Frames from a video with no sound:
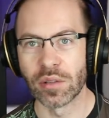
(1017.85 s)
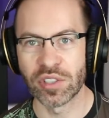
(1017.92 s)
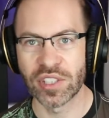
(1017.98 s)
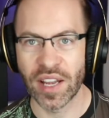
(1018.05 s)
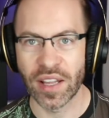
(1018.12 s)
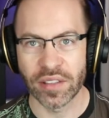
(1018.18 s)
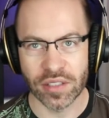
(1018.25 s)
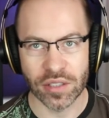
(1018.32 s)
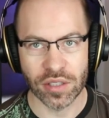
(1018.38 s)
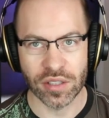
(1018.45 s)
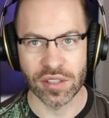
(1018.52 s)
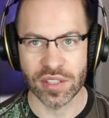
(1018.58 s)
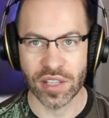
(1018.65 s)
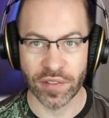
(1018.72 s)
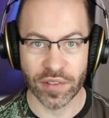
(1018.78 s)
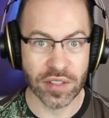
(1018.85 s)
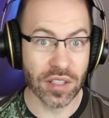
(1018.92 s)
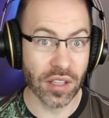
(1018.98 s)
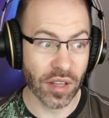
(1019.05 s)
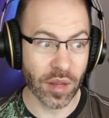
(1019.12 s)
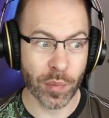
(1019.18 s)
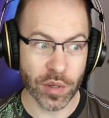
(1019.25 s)
challenging yourself.
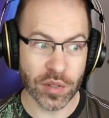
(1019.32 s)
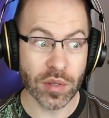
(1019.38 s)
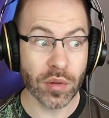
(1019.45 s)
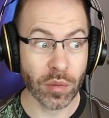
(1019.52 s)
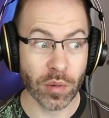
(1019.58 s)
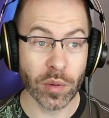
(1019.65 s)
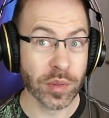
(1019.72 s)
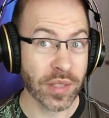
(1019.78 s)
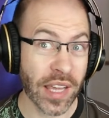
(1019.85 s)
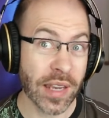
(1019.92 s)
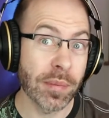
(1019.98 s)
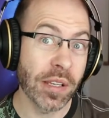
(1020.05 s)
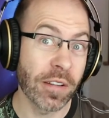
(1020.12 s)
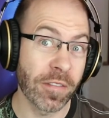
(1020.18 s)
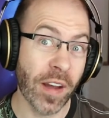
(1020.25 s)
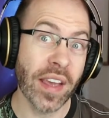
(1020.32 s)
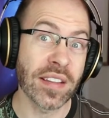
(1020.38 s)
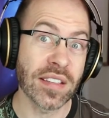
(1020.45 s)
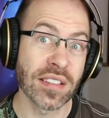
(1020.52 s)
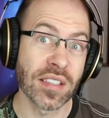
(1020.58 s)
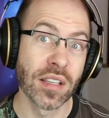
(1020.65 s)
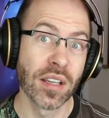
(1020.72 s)
Personal growth can be a
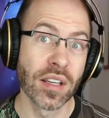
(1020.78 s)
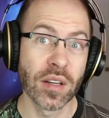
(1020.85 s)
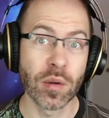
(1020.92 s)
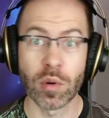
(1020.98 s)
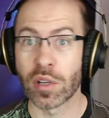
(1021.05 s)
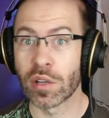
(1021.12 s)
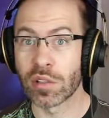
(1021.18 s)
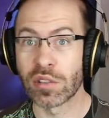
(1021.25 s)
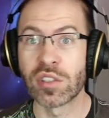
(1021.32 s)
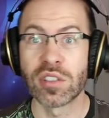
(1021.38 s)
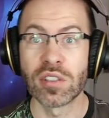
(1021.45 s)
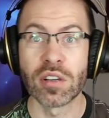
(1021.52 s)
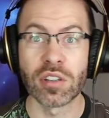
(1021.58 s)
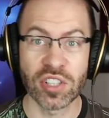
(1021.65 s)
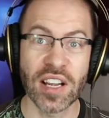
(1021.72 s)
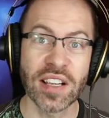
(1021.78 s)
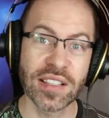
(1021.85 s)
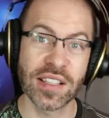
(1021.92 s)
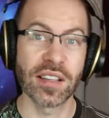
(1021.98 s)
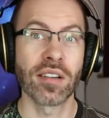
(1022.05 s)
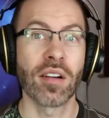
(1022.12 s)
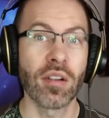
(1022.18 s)
vice where you're
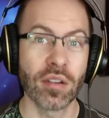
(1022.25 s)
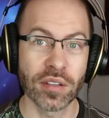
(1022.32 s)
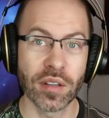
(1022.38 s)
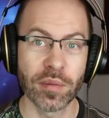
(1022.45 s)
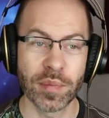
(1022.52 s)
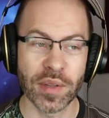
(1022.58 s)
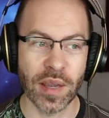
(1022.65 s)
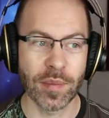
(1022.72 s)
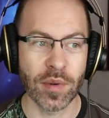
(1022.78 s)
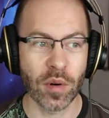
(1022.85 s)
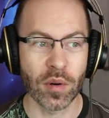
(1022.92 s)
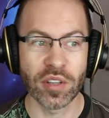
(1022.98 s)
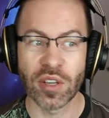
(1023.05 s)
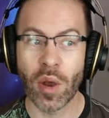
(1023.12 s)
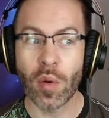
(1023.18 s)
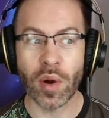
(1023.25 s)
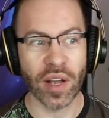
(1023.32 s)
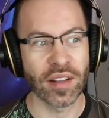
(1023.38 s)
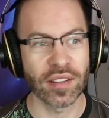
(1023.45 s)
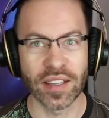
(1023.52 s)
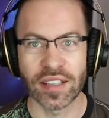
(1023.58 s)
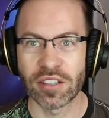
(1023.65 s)
chasing it all. Or
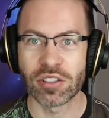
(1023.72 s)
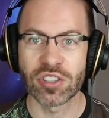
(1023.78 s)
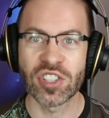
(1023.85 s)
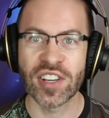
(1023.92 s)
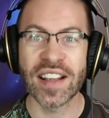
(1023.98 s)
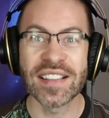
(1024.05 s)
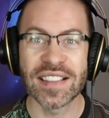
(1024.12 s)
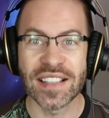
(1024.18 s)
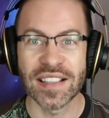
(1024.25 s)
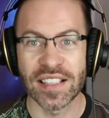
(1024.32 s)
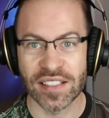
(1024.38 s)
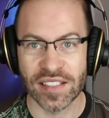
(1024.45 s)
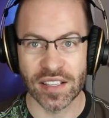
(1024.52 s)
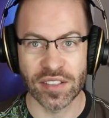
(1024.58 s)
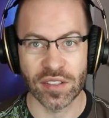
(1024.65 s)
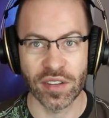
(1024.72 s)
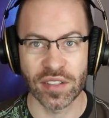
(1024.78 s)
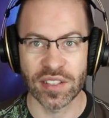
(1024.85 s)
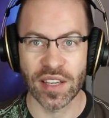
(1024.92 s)
yoga, like you're chasing these things all the